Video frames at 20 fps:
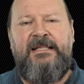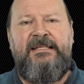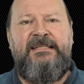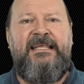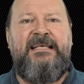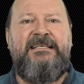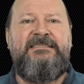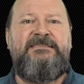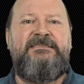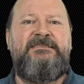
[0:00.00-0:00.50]

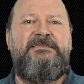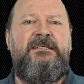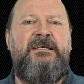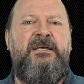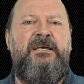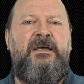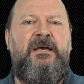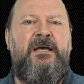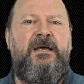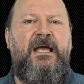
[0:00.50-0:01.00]
This
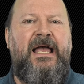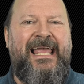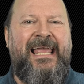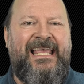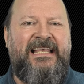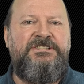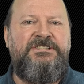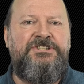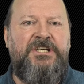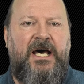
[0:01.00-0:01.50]

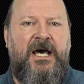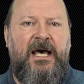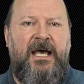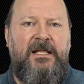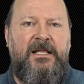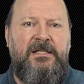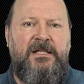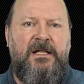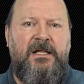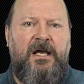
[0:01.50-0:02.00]

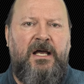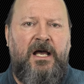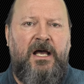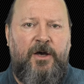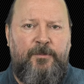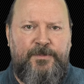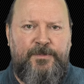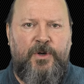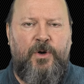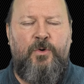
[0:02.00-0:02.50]
agile
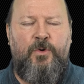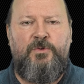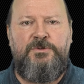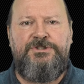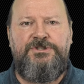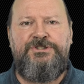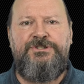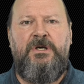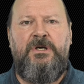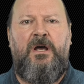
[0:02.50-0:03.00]

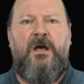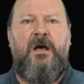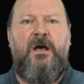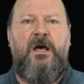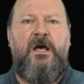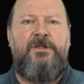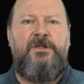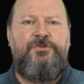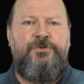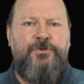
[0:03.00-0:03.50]
approach
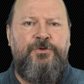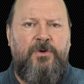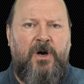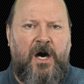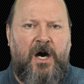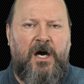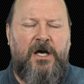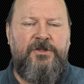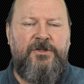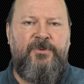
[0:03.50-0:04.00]
to
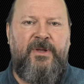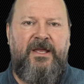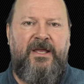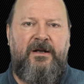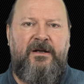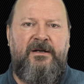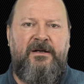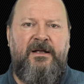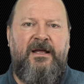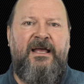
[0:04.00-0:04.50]

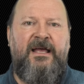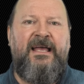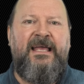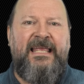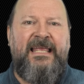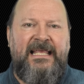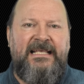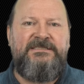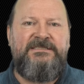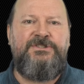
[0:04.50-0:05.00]
hardware
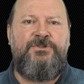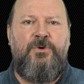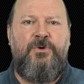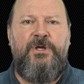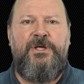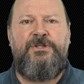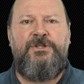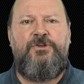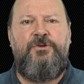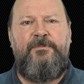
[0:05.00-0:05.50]
is
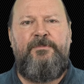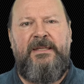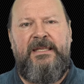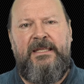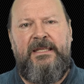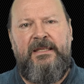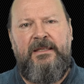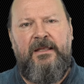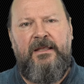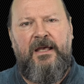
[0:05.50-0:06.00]
going to
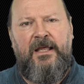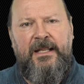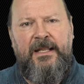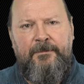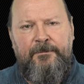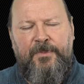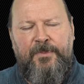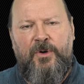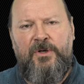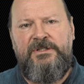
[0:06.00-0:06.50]
be an
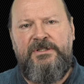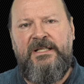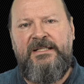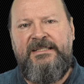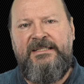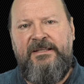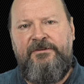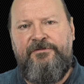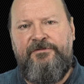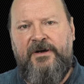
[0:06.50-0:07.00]

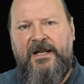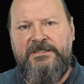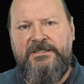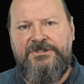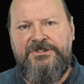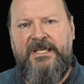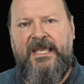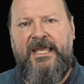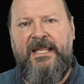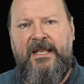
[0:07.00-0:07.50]
important
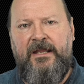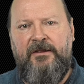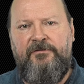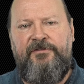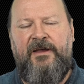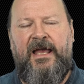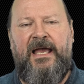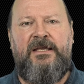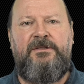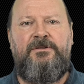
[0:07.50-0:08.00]
differentiating
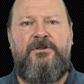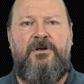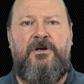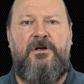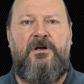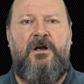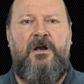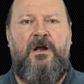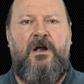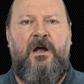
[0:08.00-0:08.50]

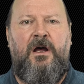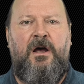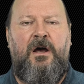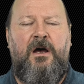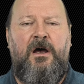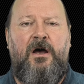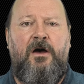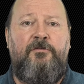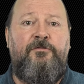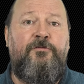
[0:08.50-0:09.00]
factor
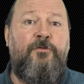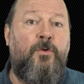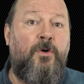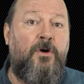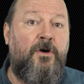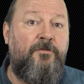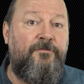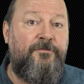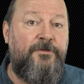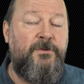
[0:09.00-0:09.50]

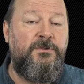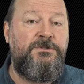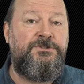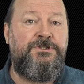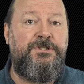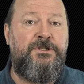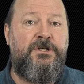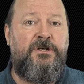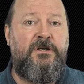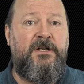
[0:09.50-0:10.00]
for
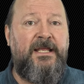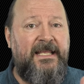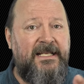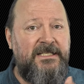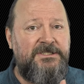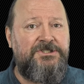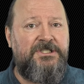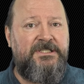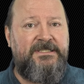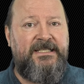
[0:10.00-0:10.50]
future
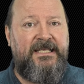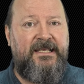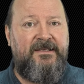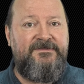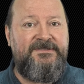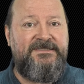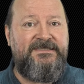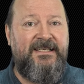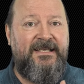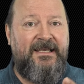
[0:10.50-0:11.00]

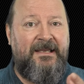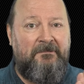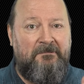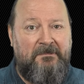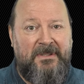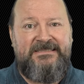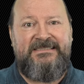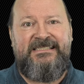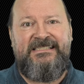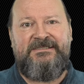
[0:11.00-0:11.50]
initiatives,
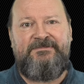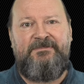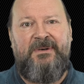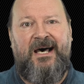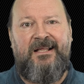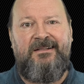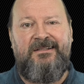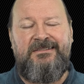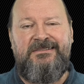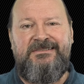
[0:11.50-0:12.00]
business
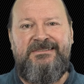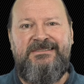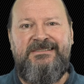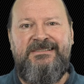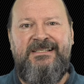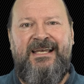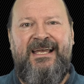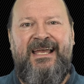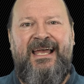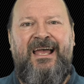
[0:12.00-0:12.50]
models,
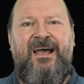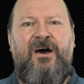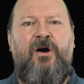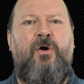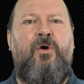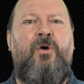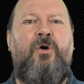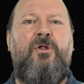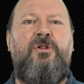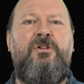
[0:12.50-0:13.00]

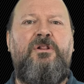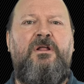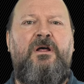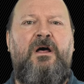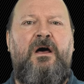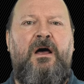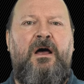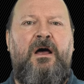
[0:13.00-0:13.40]
all